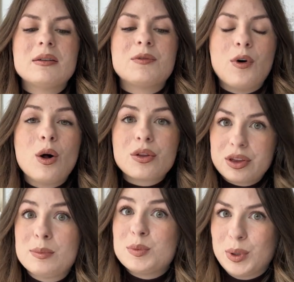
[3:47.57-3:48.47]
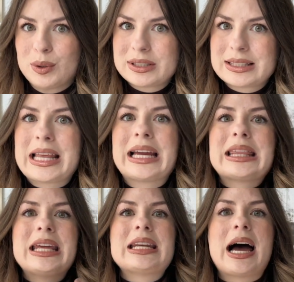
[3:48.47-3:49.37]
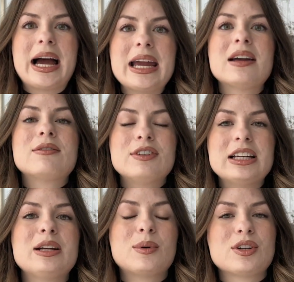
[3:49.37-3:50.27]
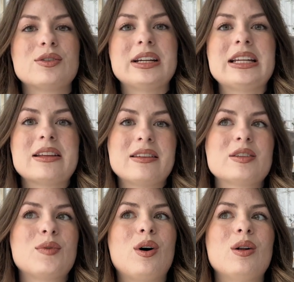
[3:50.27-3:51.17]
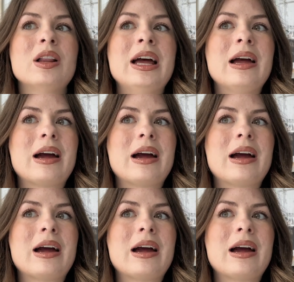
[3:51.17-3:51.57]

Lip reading: fall themed books, like that I really want to read this fall.